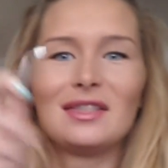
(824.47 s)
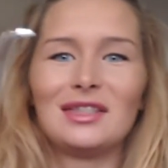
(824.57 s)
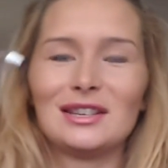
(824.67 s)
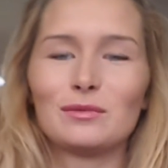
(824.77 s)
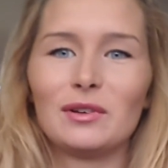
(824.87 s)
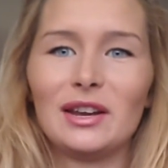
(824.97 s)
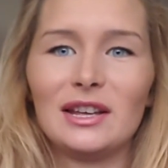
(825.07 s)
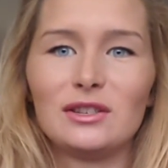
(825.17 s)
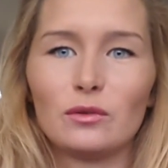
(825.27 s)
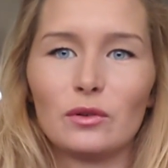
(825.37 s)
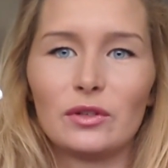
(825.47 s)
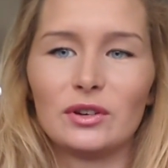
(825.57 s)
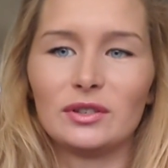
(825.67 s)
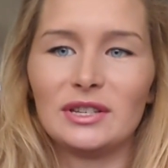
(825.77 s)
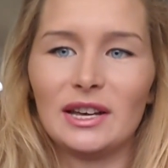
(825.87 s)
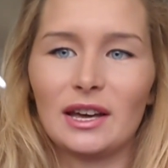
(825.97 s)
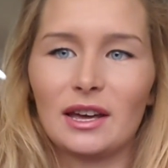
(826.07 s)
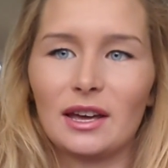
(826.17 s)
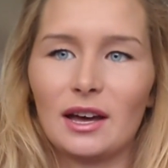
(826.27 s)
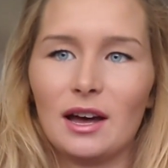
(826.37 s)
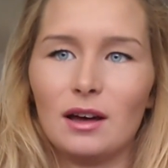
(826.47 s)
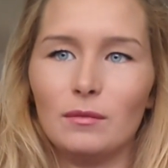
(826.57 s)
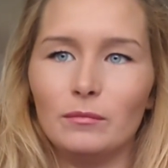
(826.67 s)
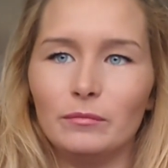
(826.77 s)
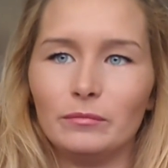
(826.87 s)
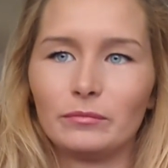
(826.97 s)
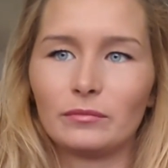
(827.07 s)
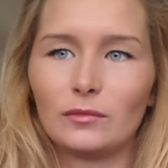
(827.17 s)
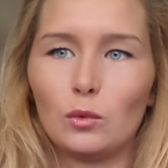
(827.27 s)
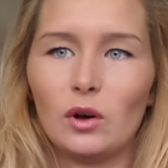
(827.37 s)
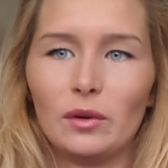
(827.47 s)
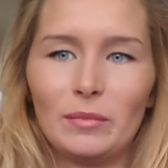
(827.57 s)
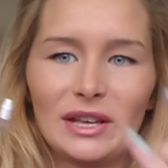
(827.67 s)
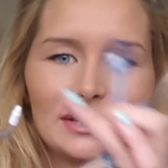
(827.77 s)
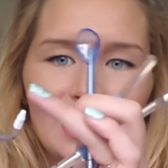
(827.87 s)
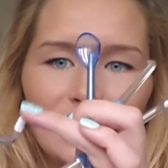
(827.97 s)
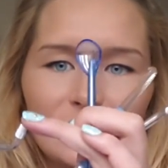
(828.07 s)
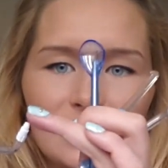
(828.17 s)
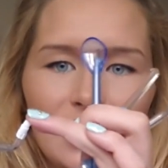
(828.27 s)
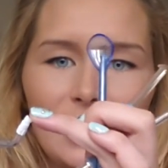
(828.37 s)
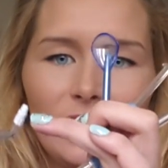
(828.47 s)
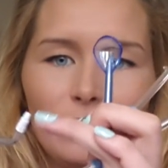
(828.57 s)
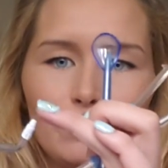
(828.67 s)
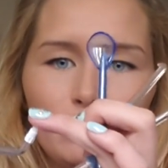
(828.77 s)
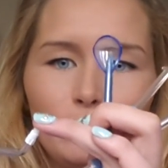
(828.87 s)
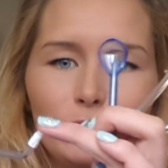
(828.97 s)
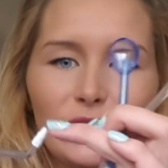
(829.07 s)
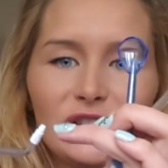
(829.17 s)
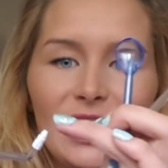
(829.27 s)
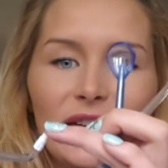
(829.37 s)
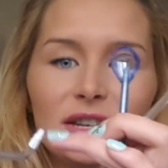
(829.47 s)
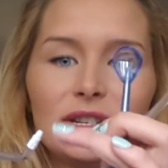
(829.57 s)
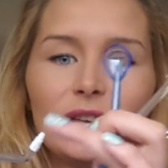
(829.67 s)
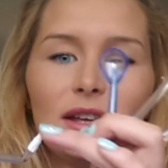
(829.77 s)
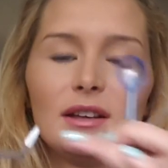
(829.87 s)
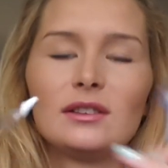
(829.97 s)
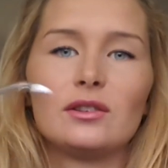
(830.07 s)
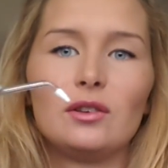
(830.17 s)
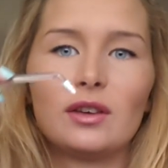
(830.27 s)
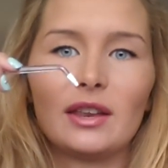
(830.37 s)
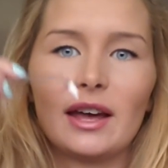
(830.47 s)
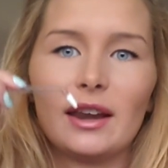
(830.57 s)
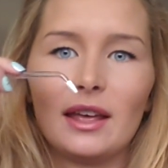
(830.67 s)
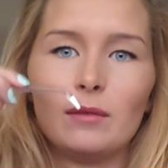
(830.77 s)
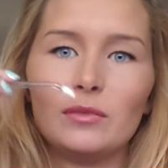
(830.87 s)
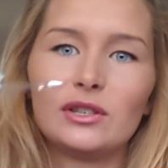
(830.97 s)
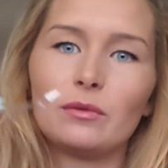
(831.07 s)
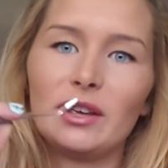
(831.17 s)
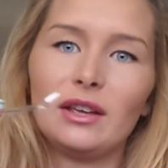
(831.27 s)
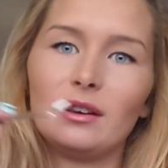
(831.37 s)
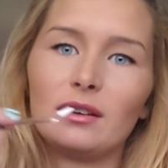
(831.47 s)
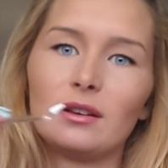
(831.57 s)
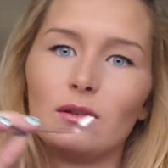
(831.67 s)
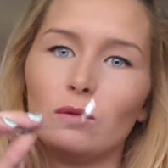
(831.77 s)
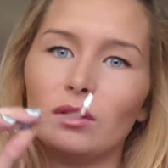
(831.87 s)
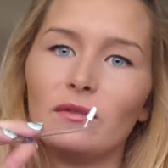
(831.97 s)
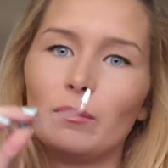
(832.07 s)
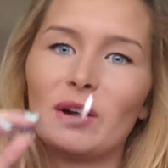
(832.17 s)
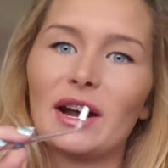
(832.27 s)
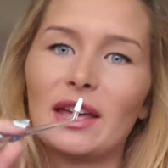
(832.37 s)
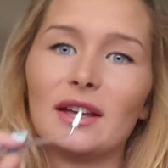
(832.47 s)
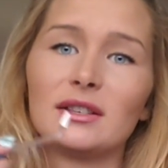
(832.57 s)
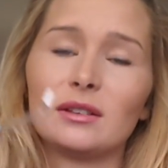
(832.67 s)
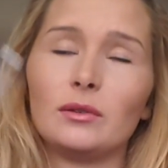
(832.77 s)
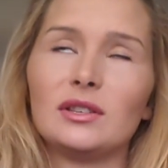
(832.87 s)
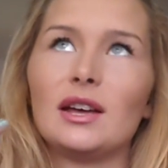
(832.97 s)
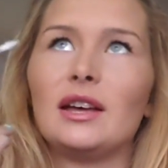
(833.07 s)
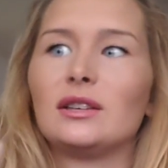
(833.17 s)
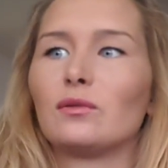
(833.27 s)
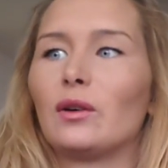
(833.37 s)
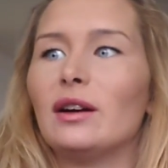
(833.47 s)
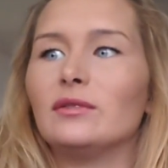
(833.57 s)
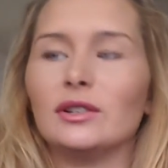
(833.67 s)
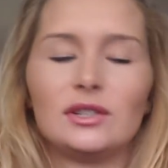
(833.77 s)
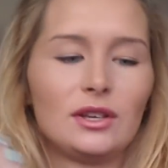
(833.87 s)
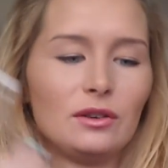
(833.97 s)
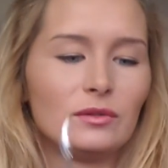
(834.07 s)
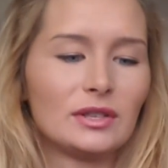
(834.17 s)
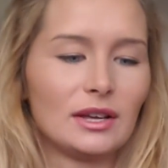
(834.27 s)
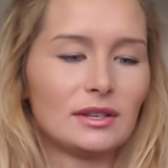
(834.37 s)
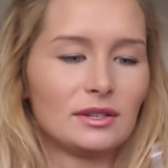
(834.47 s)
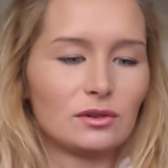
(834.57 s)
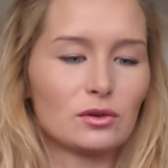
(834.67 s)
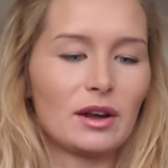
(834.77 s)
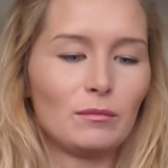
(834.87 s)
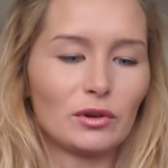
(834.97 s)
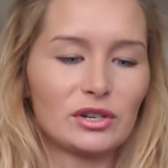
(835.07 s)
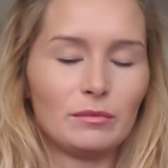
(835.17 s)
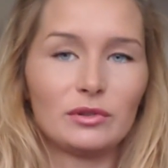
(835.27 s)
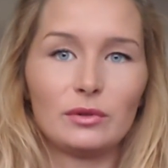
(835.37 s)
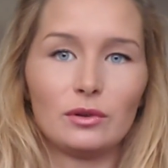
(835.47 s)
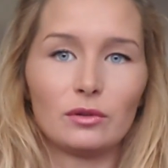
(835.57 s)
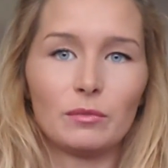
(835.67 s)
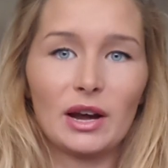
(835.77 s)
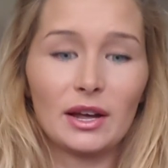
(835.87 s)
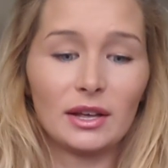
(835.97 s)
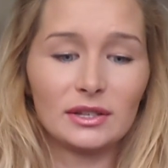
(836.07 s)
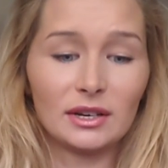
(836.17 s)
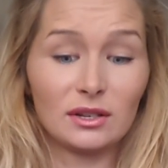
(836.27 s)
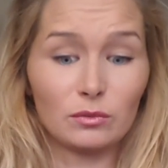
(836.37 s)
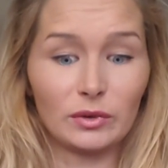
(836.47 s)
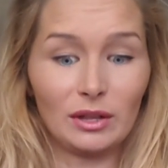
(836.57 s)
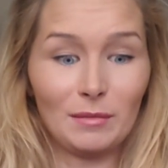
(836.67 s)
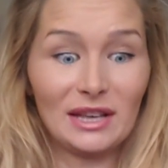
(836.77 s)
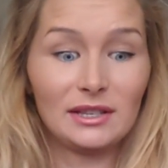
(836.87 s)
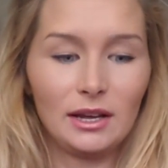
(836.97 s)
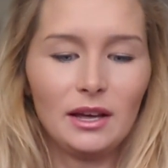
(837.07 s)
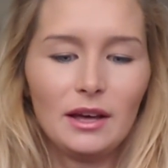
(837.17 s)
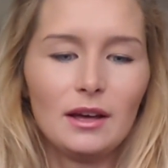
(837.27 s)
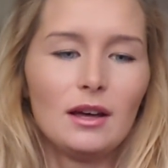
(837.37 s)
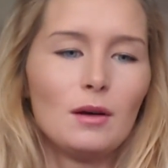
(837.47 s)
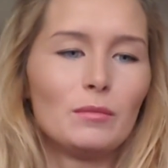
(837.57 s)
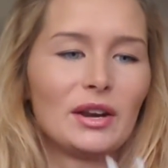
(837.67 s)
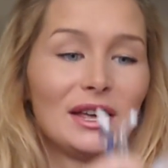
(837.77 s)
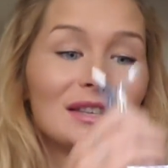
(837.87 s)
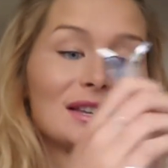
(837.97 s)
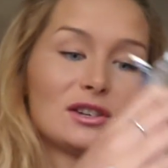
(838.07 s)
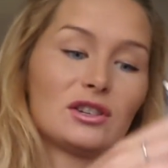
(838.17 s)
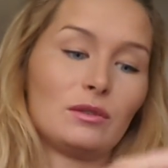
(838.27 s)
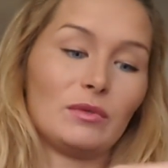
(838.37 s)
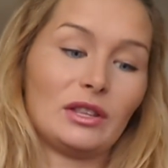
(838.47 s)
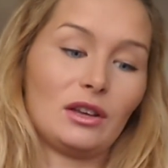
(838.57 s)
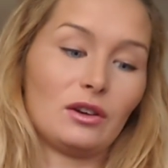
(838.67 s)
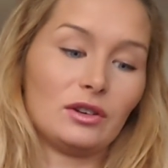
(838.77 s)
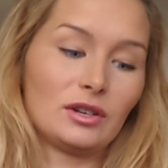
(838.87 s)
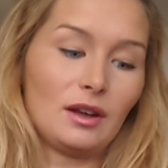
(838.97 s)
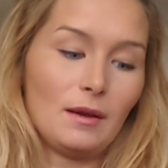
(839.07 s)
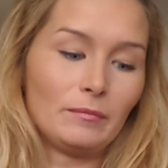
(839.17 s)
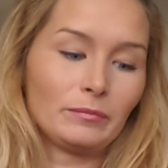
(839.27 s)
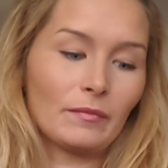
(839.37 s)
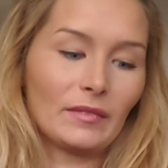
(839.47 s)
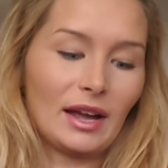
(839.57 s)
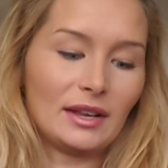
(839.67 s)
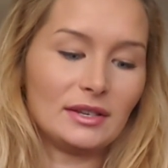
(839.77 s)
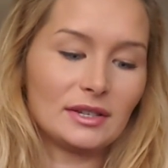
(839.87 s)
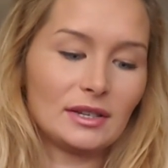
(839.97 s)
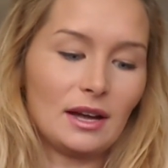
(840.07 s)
this one is your orthodontic one, because it has a brush head, so you can get in between all of the brackets, and it takes forever to use this and try and brush in between all the brackets, and it's really messy, but it is actually really good. And